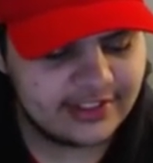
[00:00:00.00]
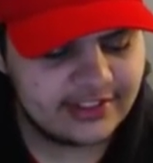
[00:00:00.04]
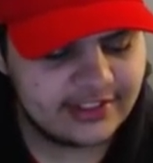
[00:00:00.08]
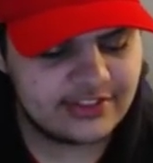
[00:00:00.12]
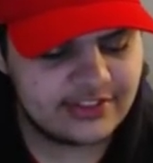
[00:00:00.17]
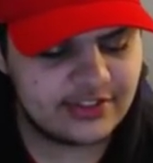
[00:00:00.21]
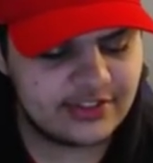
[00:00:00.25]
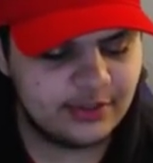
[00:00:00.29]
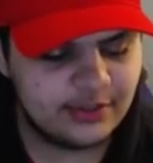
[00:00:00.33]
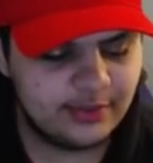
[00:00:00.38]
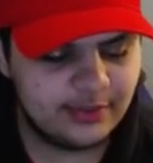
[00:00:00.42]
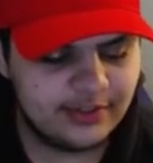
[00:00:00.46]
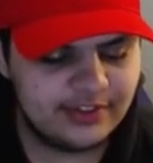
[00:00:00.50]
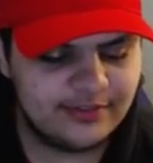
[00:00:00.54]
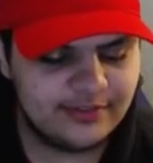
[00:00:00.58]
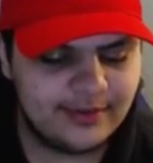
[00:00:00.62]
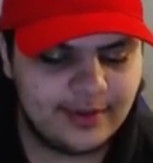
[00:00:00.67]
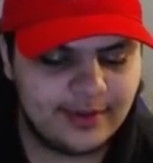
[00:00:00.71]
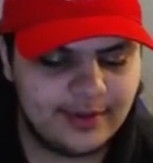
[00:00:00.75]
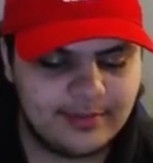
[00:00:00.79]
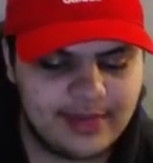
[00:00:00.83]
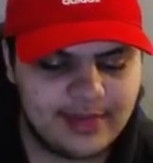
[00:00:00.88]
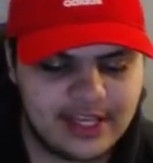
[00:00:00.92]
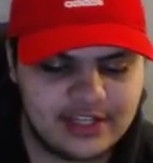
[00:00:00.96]
So one of
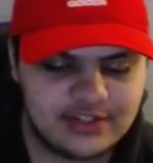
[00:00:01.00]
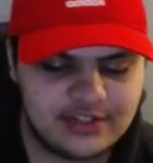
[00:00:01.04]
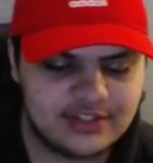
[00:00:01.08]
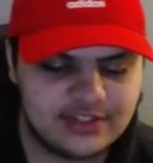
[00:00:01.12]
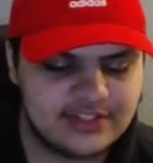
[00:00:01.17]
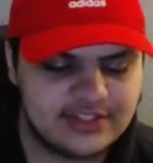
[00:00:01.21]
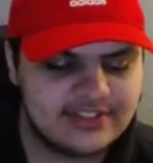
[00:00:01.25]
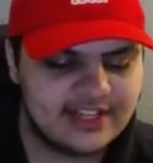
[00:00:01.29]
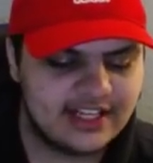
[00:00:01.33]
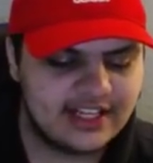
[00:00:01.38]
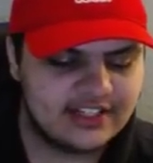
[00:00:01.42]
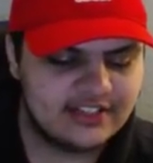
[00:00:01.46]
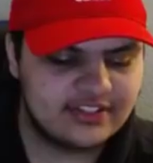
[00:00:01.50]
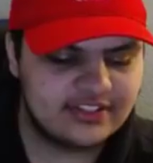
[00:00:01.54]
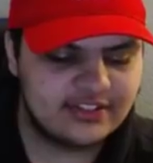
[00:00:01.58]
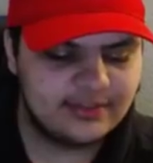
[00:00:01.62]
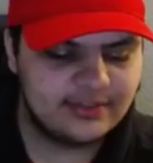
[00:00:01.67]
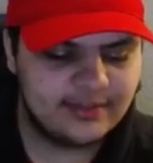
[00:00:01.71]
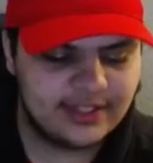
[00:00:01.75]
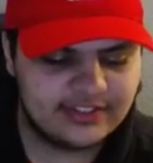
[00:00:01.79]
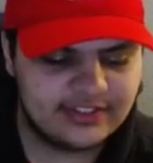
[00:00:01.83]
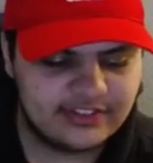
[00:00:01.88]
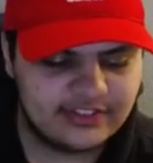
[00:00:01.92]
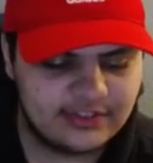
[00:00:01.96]
my patrons actually
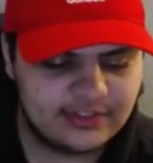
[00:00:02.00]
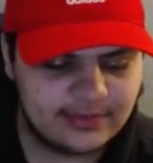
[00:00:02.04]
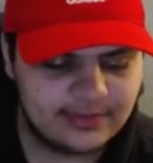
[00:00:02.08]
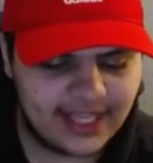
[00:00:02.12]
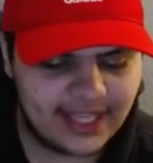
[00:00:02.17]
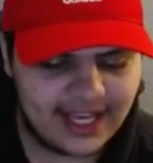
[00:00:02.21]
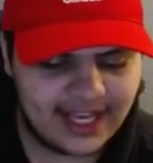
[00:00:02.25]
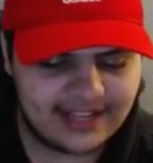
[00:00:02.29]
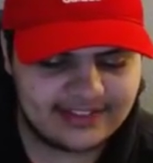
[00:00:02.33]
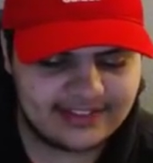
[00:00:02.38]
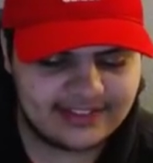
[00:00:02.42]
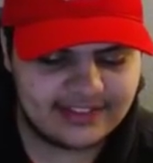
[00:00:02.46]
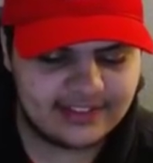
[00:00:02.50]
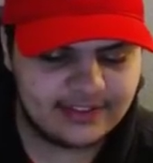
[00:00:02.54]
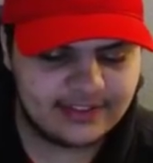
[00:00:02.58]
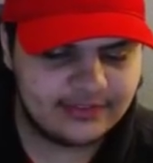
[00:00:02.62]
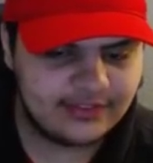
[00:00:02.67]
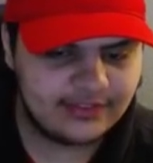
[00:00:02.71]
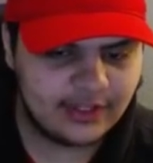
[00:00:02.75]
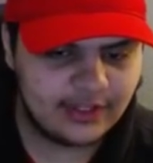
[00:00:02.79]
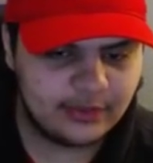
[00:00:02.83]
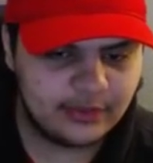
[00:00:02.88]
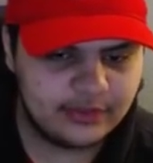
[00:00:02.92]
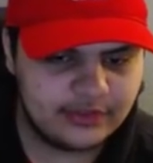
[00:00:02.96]
messaged me asking
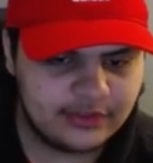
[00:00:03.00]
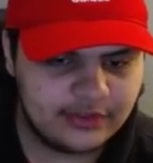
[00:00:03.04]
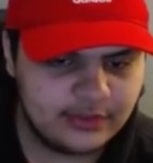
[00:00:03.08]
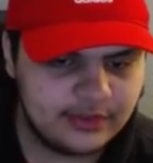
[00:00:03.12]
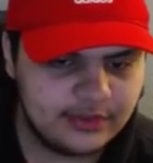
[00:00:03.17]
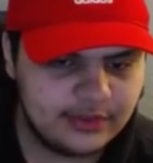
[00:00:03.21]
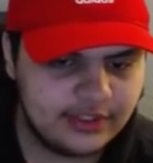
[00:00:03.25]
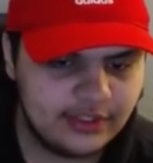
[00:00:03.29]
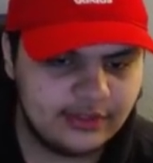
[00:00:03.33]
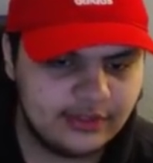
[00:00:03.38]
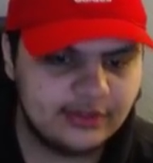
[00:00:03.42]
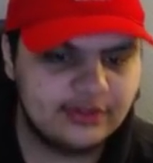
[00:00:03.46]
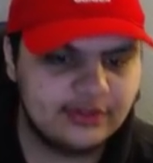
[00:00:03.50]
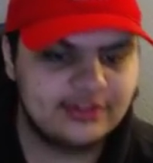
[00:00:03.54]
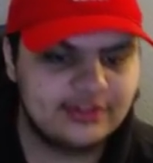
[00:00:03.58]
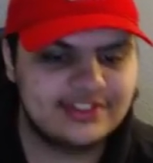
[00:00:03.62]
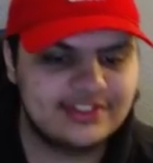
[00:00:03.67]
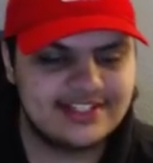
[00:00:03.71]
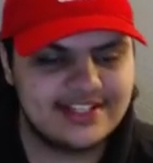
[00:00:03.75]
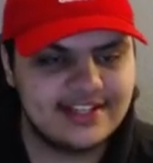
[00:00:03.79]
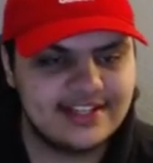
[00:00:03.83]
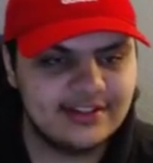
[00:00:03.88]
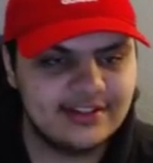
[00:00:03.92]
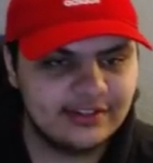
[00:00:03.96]
if I would do another
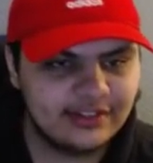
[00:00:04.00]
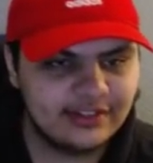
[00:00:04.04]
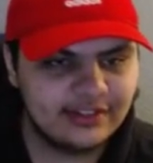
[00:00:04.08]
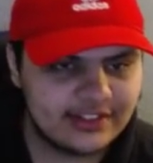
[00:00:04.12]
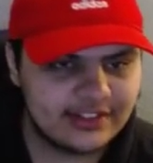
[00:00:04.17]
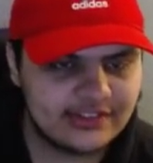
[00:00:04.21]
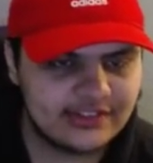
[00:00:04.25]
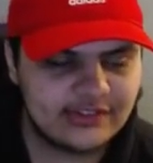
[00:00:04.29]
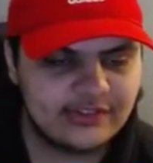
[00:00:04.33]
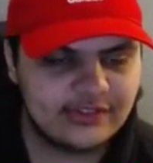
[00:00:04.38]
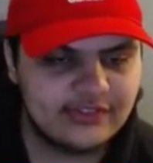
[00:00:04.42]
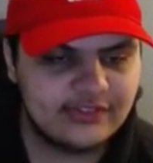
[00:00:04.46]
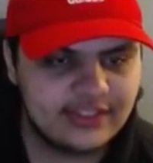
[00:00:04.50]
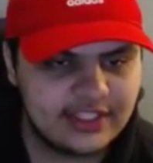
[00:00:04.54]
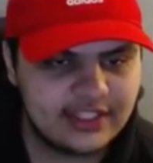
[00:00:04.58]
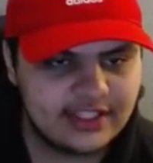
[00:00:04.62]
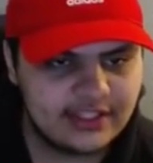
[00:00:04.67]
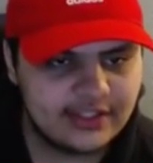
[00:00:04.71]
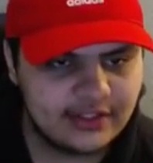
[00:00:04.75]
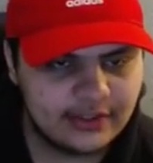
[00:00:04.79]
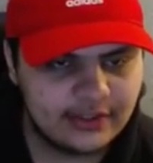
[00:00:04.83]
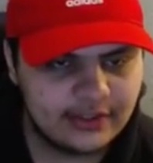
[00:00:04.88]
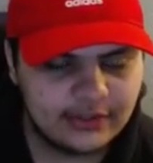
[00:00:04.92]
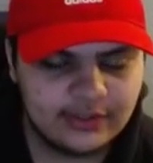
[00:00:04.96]
tier list
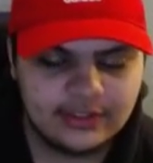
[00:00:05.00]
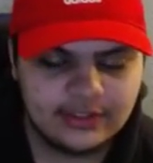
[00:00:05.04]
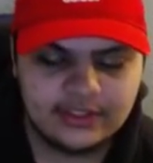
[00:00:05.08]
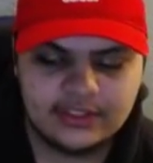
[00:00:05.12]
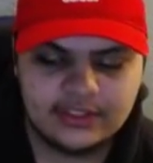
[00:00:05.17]
video